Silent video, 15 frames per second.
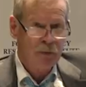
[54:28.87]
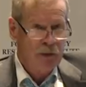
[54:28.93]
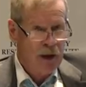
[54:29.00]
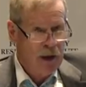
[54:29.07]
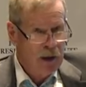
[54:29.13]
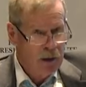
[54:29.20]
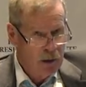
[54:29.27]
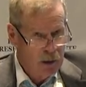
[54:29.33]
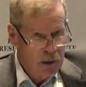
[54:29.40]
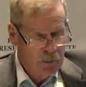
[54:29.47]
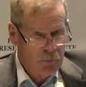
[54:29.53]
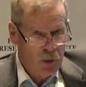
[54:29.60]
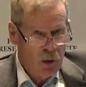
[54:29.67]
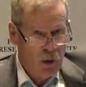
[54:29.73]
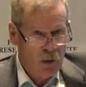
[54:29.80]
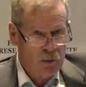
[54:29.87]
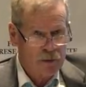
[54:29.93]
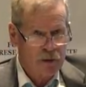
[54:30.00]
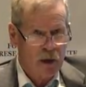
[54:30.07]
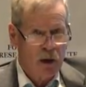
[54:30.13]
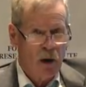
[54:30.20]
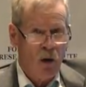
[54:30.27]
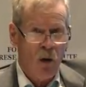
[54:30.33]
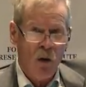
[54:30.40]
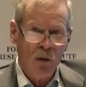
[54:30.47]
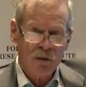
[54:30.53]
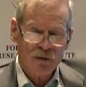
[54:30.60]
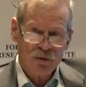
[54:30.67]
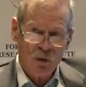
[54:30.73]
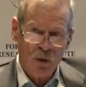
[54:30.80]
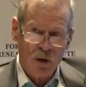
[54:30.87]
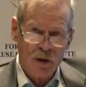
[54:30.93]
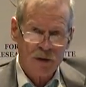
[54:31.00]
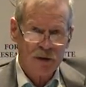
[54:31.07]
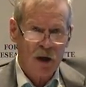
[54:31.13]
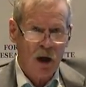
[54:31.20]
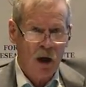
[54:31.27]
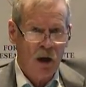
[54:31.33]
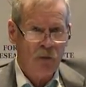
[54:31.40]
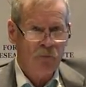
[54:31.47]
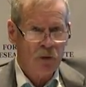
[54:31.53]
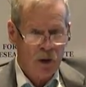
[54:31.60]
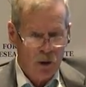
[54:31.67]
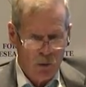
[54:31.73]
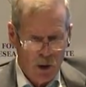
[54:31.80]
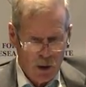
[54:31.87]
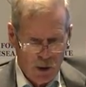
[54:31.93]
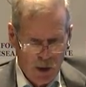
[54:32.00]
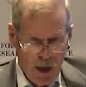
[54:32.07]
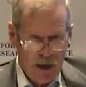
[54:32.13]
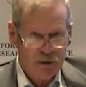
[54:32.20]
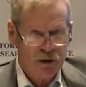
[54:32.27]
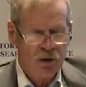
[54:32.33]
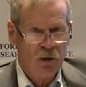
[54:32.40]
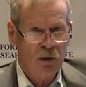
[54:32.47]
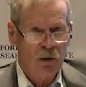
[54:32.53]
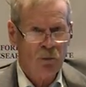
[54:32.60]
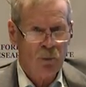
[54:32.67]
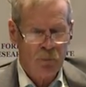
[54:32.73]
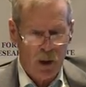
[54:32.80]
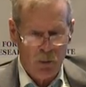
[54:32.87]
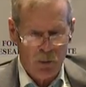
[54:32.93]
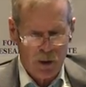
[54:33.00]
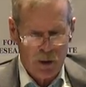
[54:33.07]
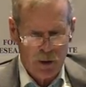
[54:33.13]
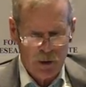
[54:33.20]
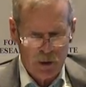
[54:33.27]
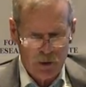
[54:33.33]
but they imposed all sorts of classical Republican